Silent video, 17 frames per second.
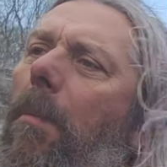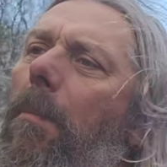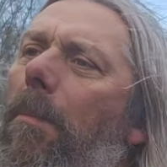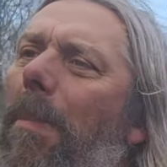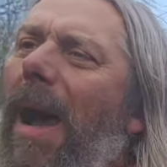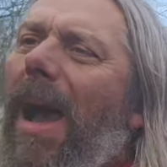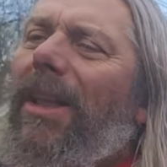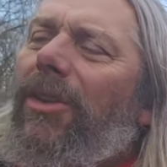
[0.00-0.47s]

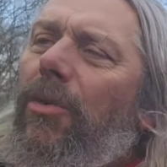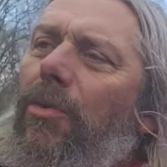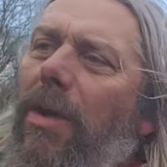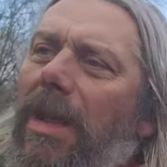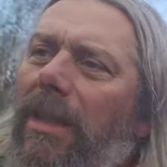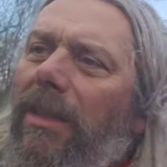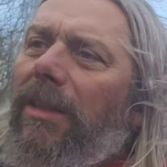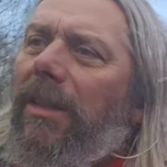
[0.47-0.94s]

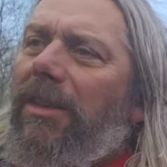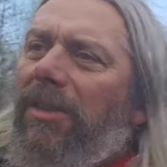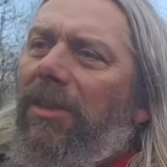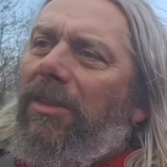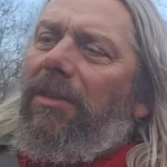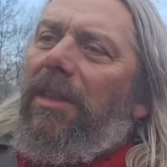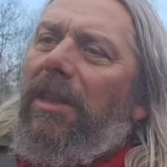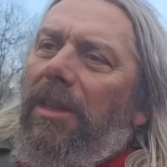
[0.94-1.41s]
battering
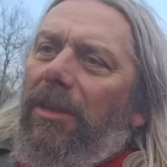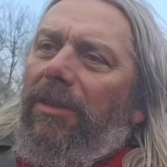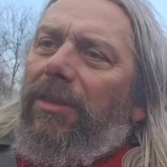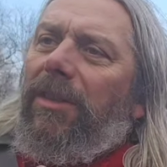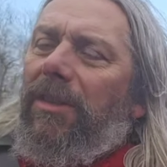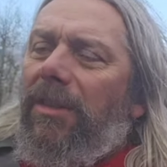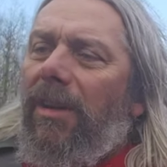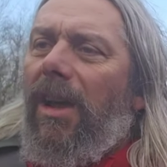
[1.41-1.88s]
the
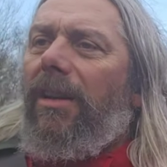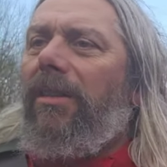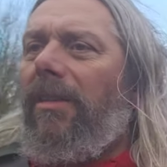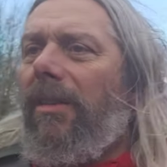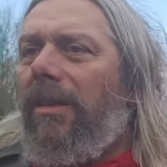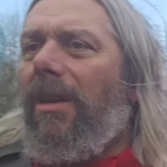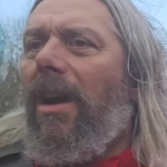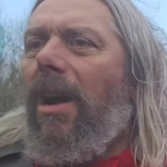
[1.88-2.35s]
underside of
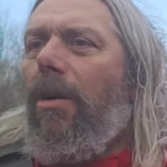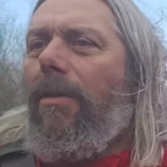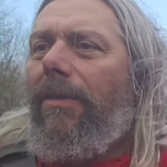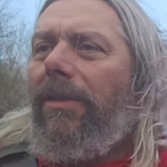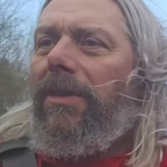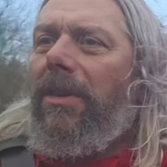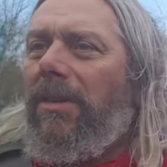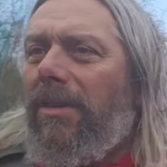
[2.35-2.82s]
the car
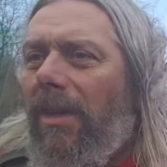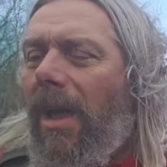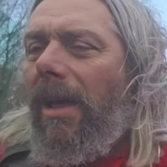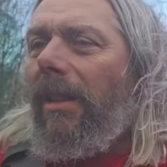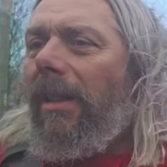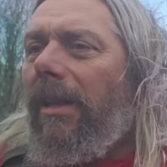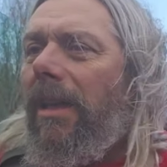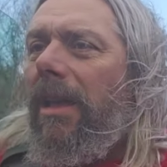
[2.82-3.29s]
ever so
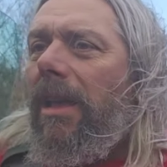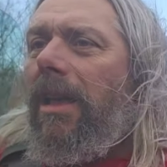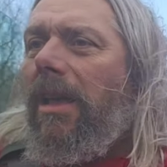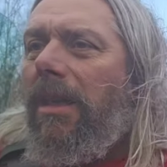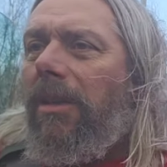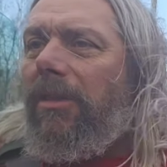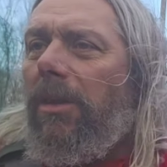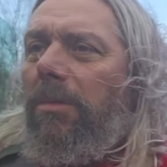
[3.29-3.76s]
slightly
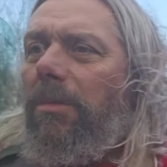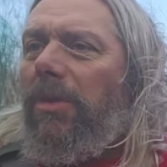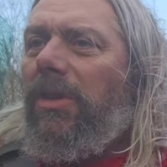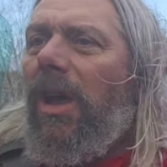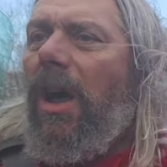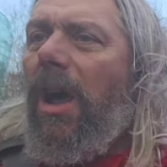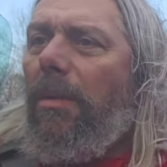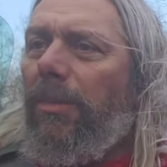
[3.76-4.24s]

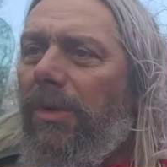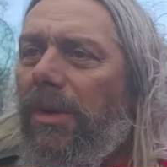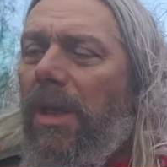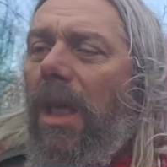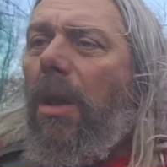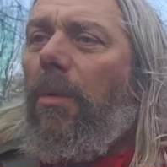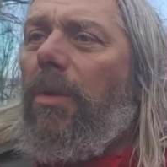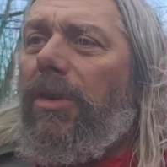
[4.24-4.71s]
sometimes,
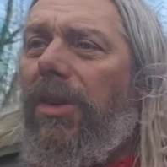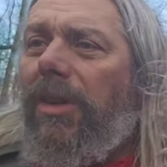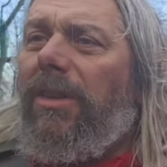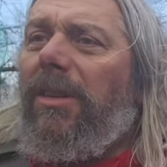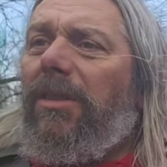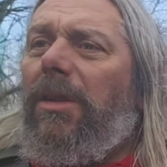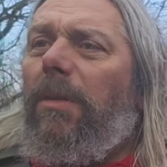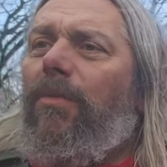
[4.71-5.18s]
which
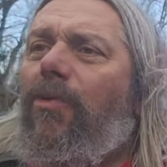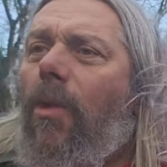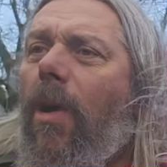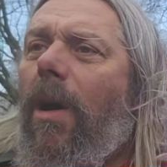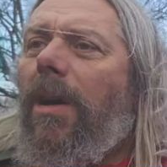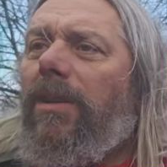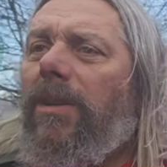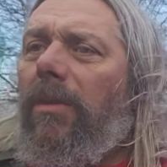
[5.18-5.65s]
isn't
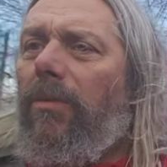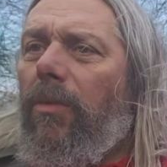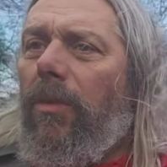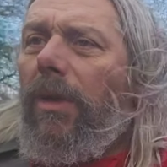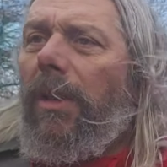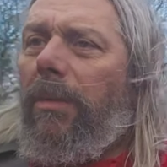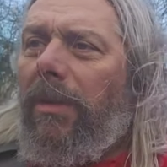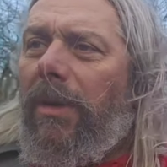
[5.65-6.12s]
surprising
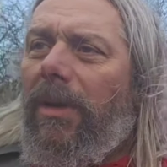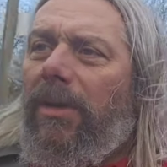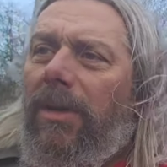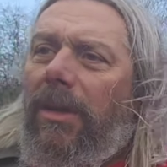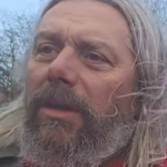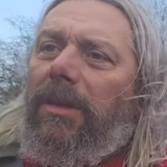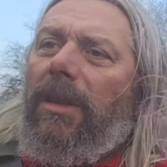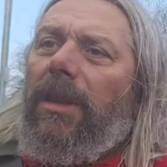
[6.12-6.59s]
really,
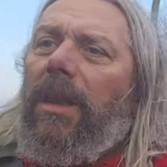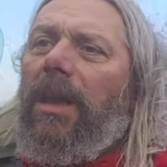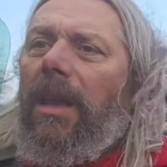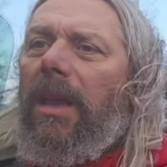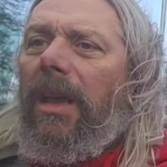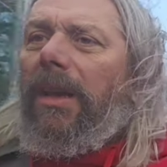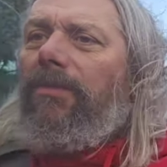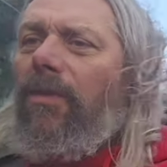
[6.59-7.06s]
because it's
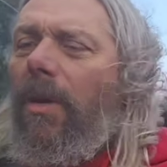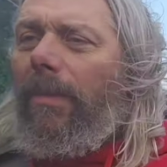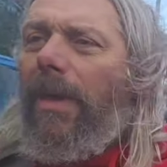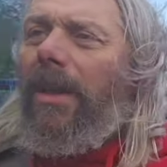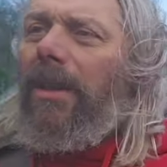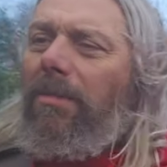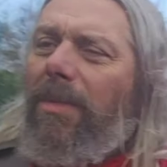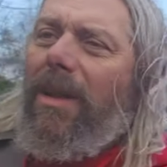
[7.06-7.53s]

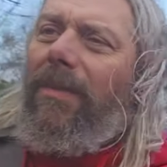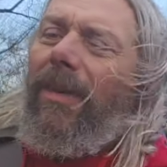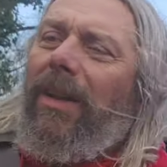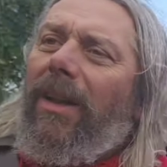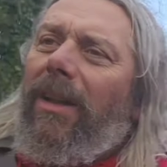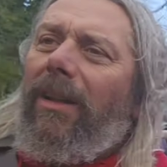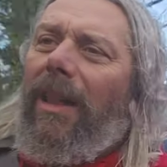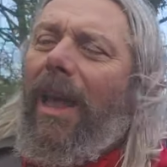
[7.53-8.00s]
probably had a bit of
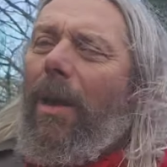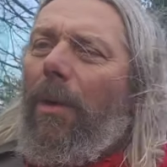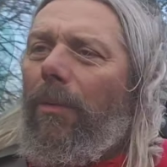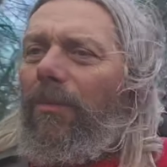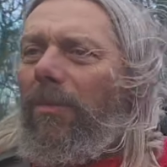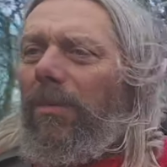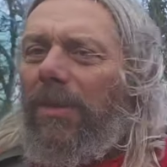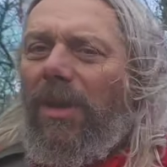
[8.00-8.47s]
a
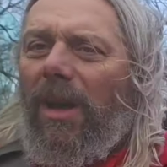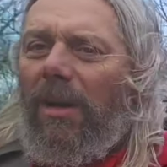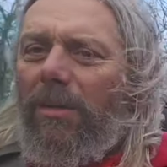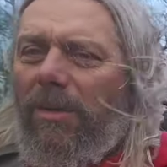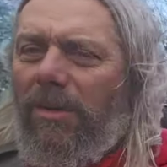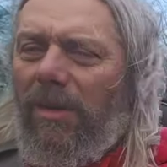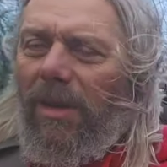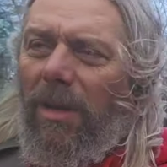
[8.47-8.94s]
clout from time
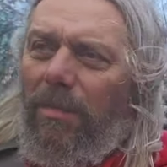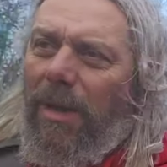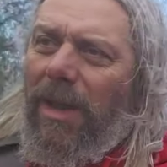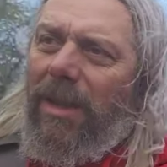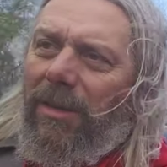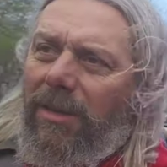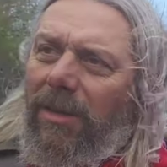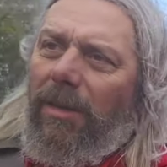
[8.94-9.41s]
to time
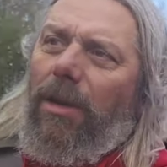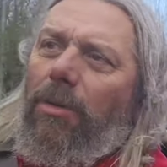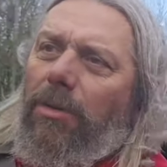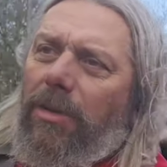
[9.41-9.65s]
being so low